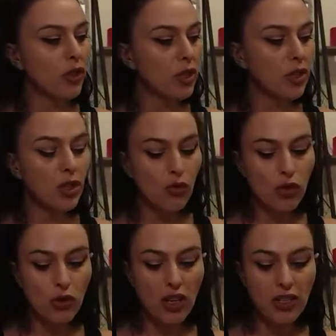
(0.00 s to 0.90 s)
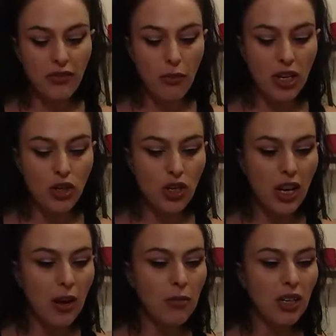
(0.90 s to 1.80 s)
There's still a transformation
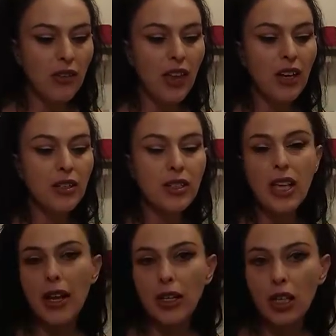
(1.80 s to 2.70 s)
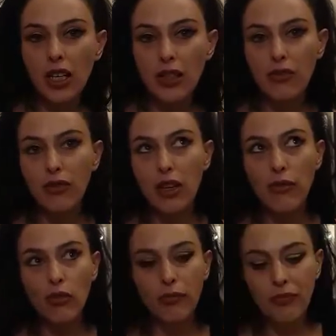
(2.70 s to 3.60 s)
happening, and that is at a collective
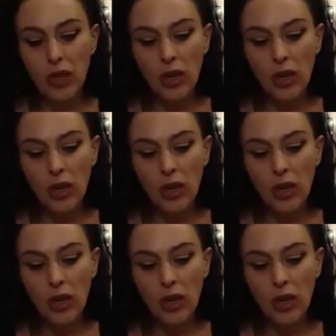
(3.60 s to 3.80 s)
level.